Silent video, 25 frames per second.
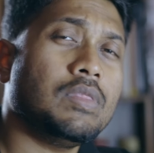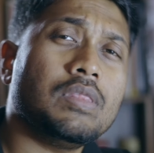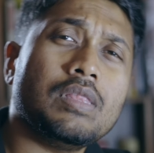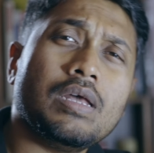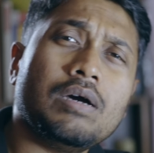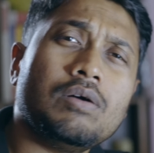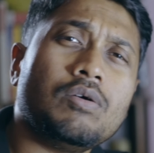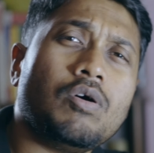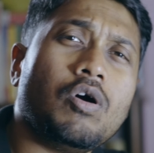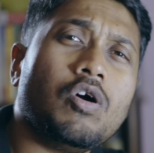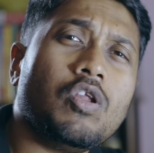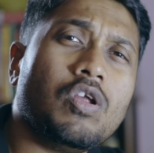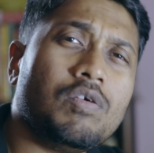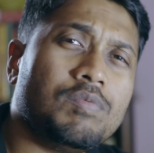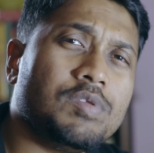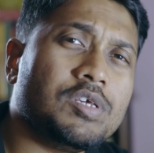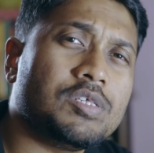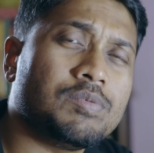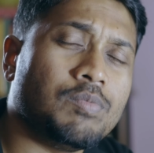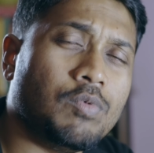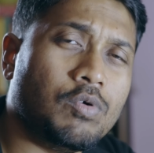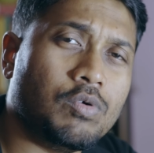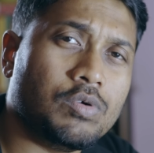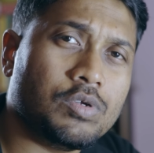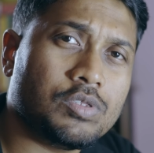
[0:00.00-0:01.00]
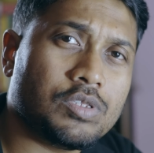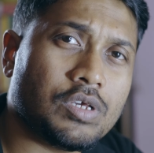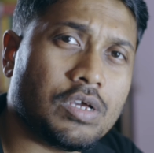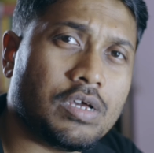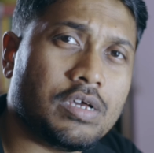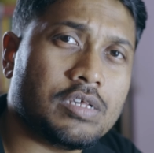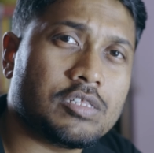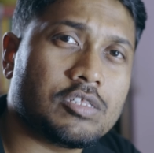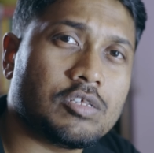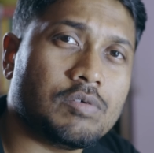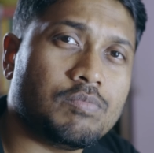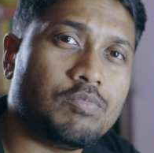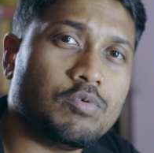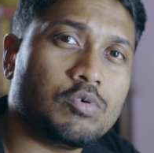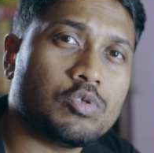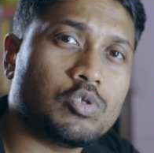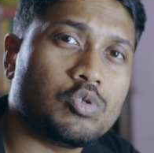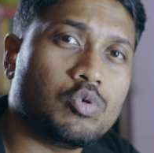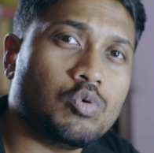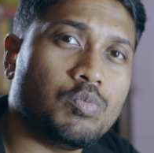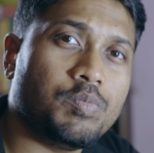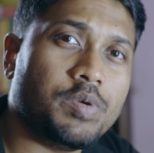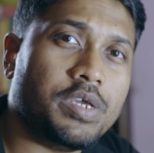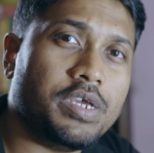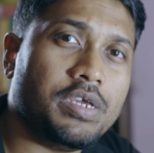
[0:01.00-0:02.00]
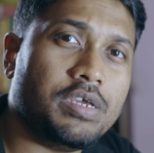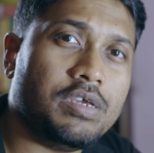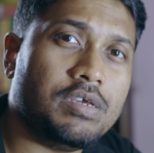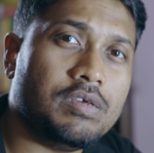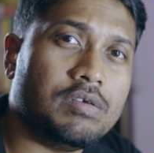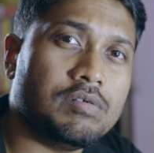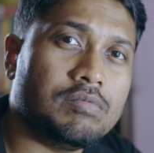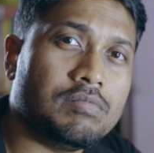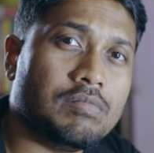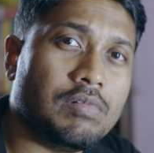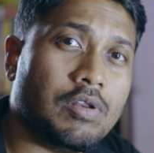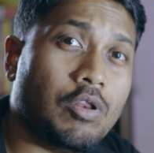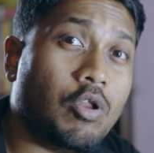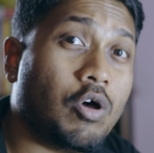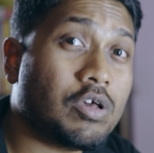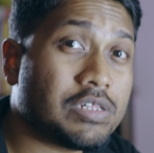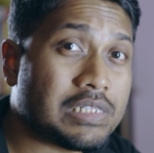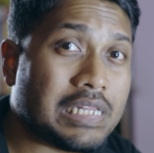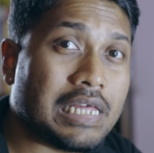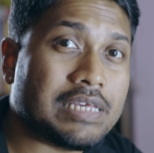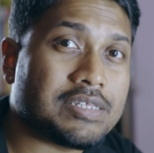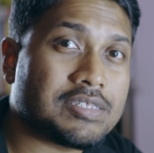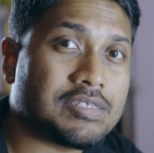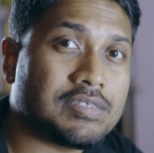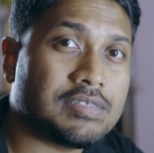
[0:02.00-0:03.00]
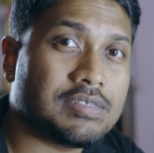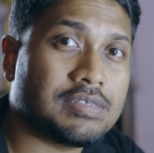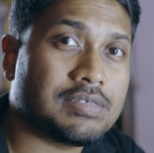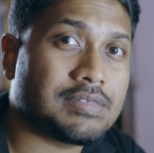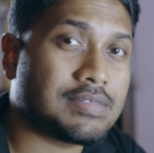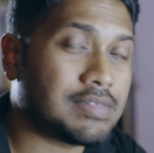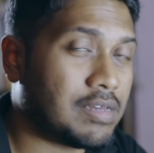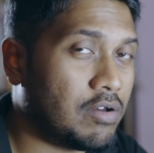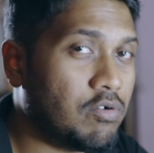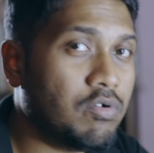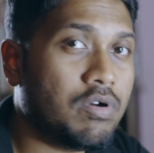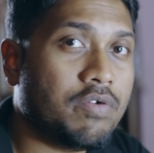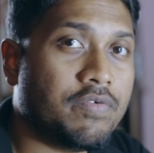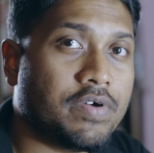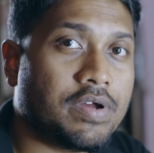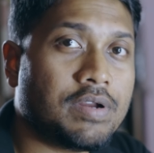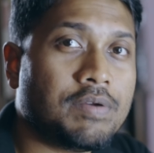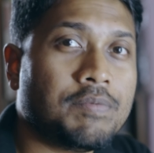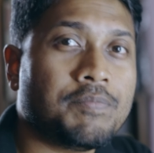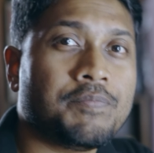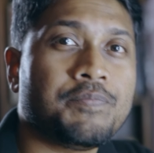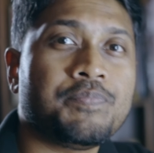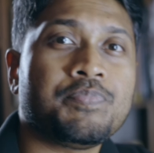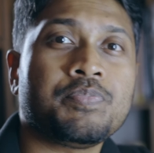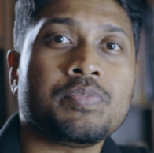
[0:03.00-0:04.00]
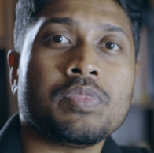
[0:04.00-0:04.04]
Now all of these modes are supposed to be lossless. However,